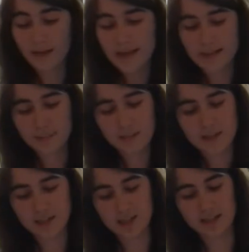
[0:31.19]
His
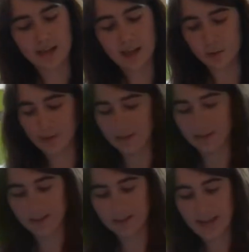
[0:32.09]
speech is eloquent
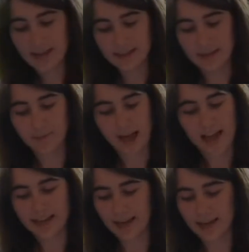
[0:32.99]
and tastes like
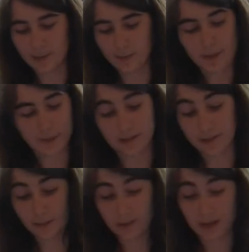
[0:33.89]
pancakes with maple
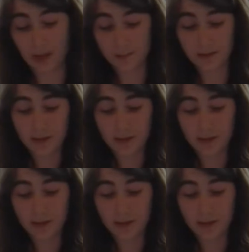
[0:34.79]
syrup on top.